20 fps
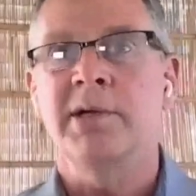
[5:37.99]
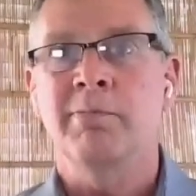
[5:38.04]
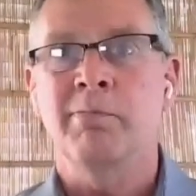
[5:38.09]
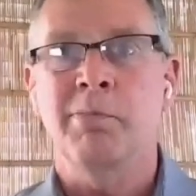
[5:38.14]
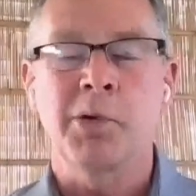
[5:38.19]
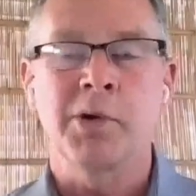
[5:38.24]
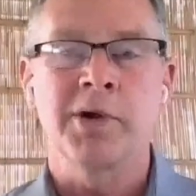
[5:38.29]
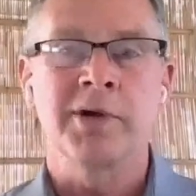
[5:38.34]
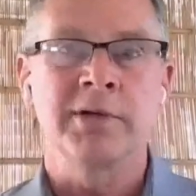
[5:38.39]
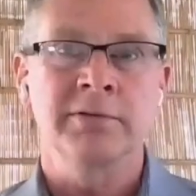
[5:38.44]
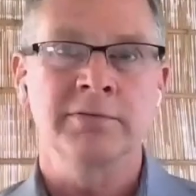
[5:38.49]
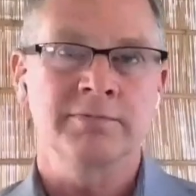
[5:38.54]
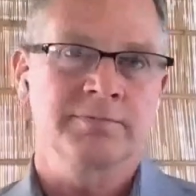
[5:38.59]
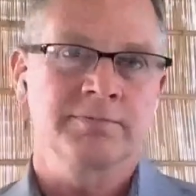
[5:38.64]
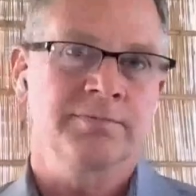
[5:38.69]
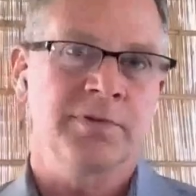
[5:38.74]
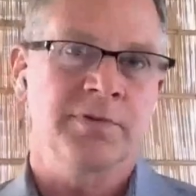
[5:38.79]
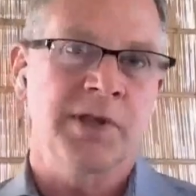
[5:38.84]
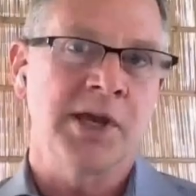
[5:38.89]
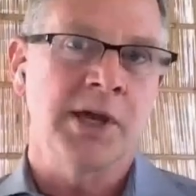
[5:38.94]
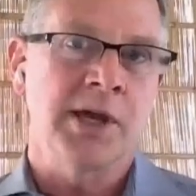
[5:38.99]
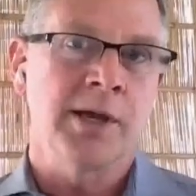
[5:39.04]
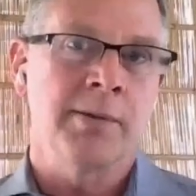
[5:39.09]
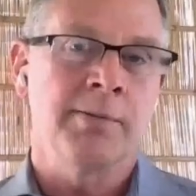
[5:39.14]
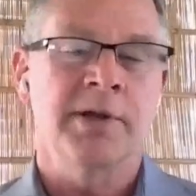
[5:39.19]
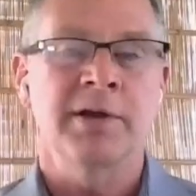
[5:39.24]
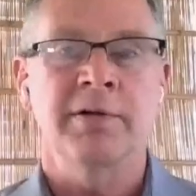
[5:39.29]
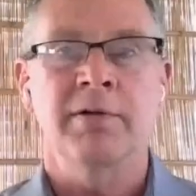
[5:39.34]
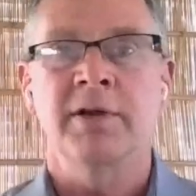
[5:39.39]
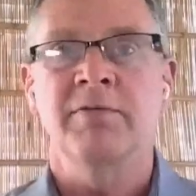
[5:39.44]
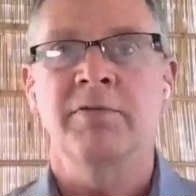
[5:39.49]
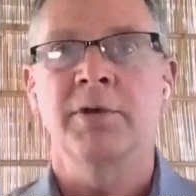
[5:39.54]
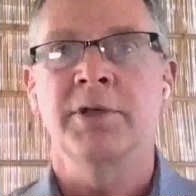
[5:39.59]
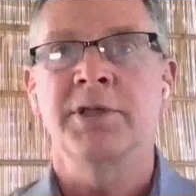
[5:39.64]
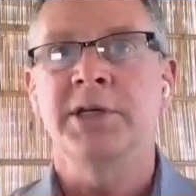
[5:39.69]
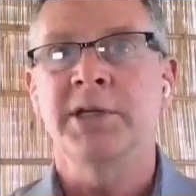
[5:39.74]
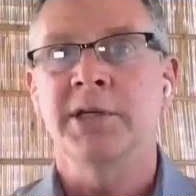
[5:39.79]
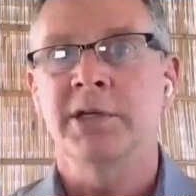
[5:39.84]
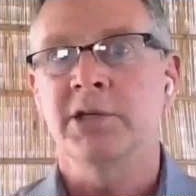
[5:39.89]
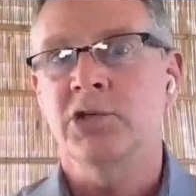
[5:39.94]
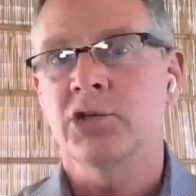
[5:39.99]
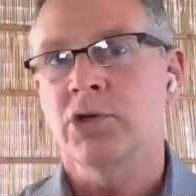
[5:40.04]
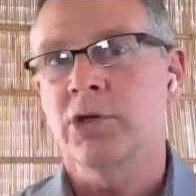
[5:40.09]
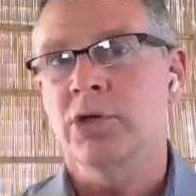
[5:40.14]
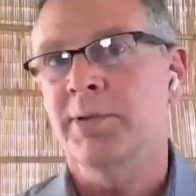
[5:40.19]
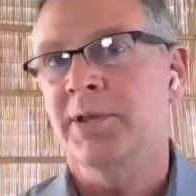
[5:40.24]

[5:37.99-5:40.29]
important for them and, and for the industry.